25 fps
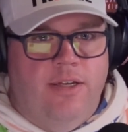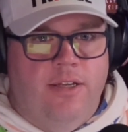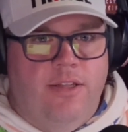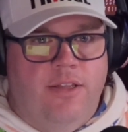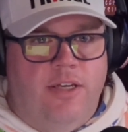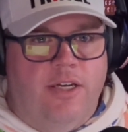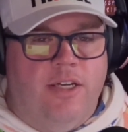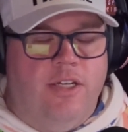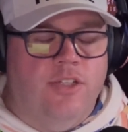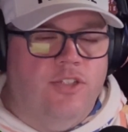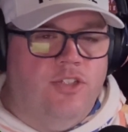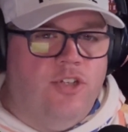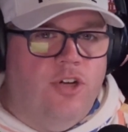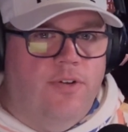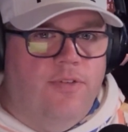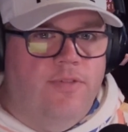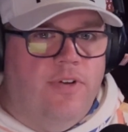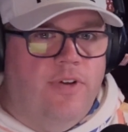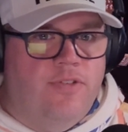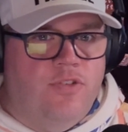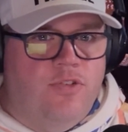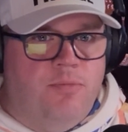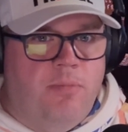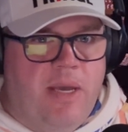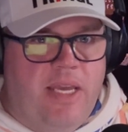The
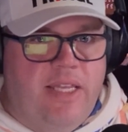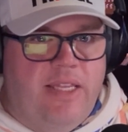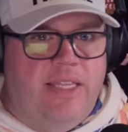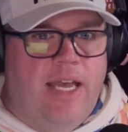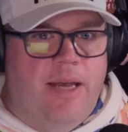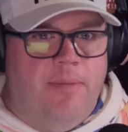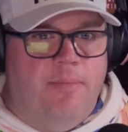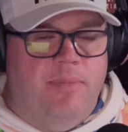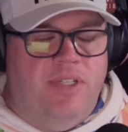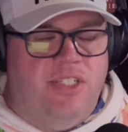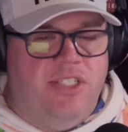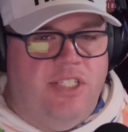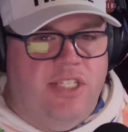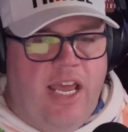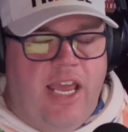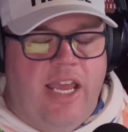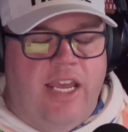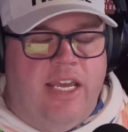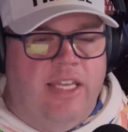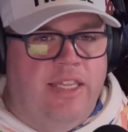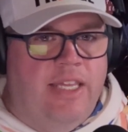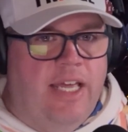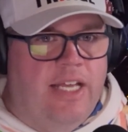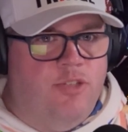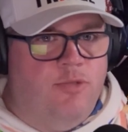Conservatives made that
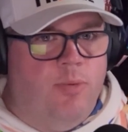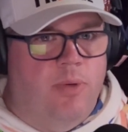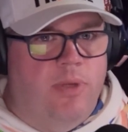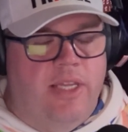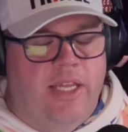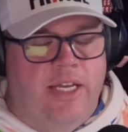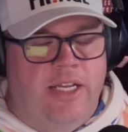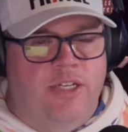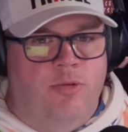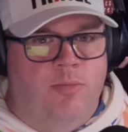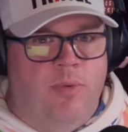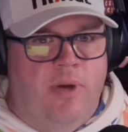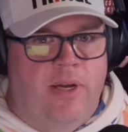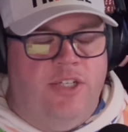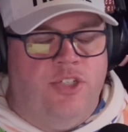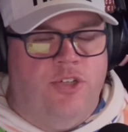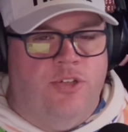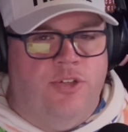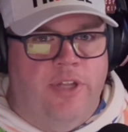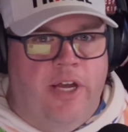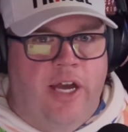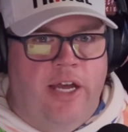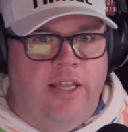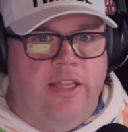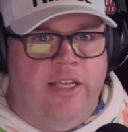mistake, and that's what led to Rachel
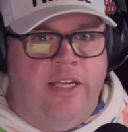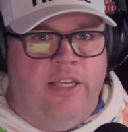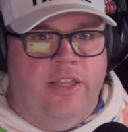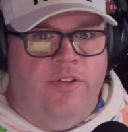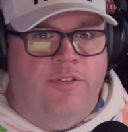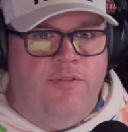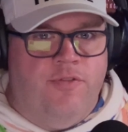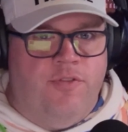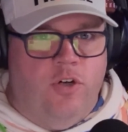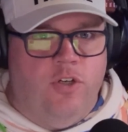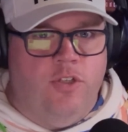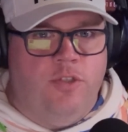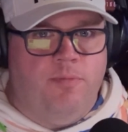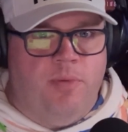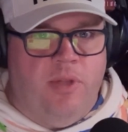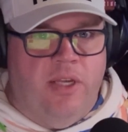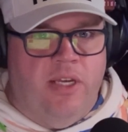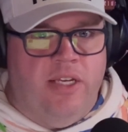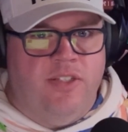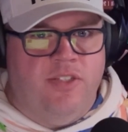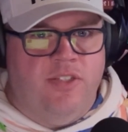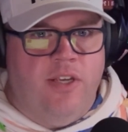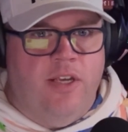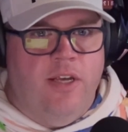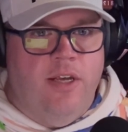Notley in the first
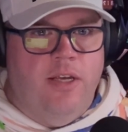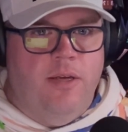place,